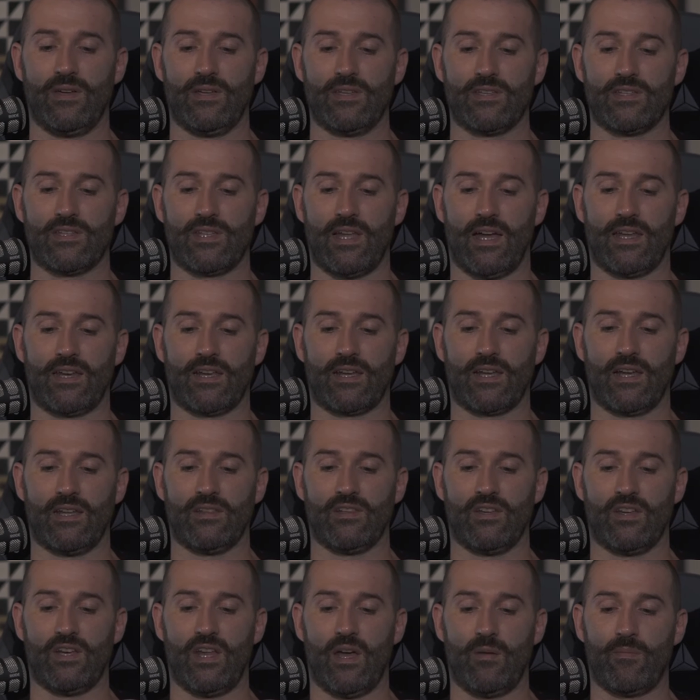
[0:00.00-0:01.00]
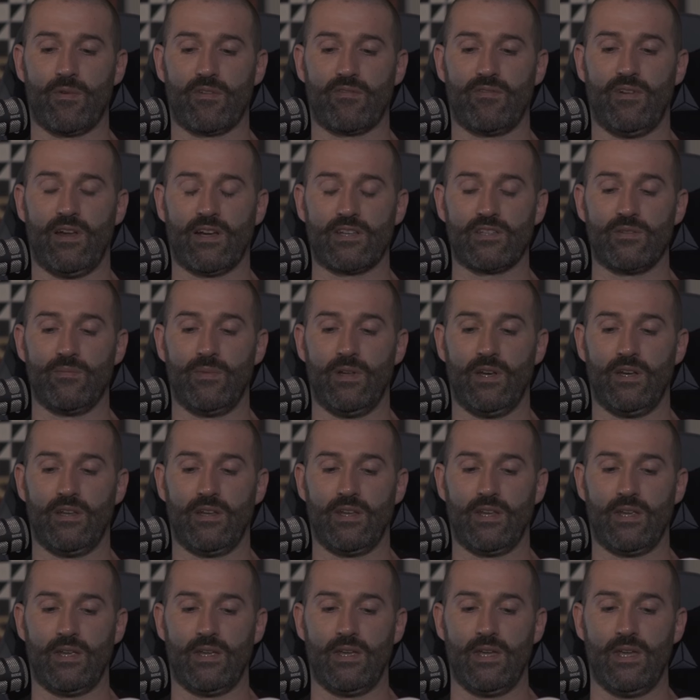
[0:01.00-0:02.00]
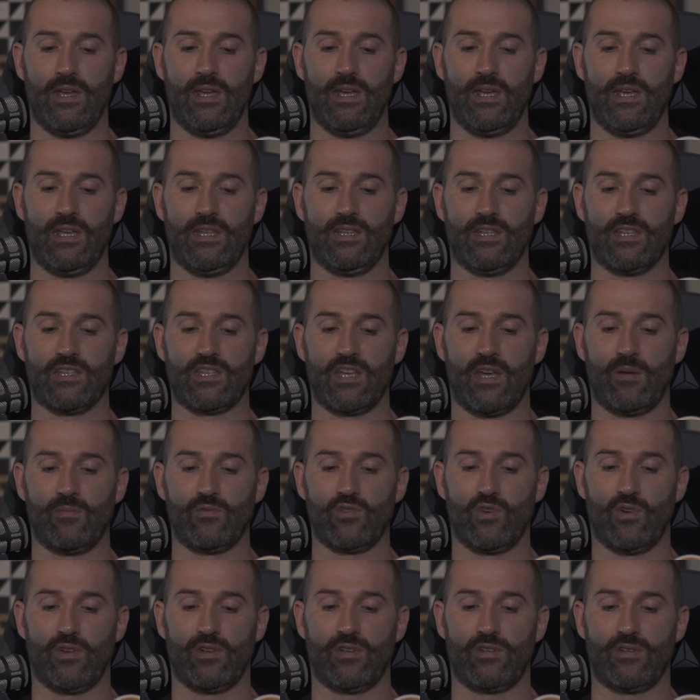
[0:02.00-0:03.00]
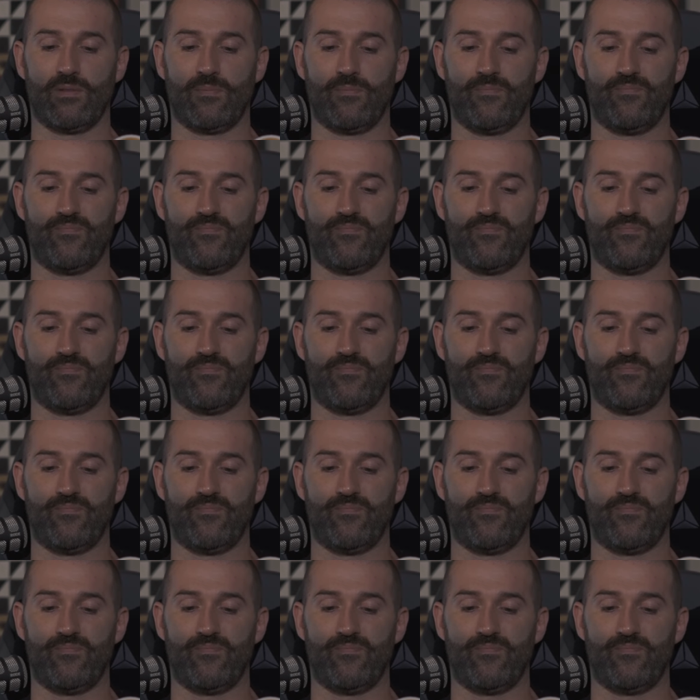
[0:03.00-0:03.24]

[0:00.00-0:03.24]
static and dynamic flexibility in the same joint.